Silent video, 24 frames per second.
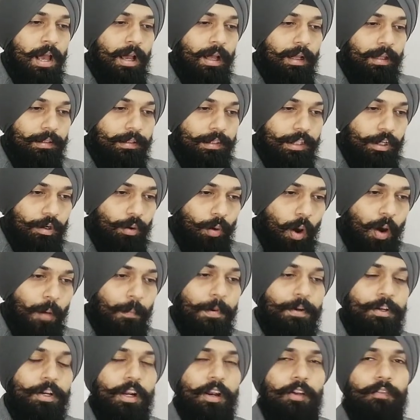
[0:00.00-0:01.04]
the raw
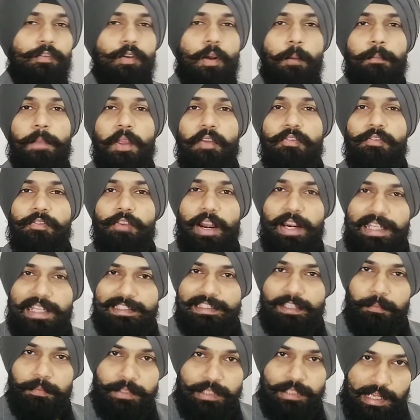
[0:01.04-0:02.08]
material from the fatty
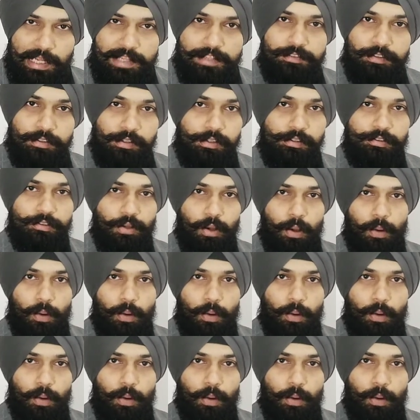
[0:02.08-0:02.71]
substances.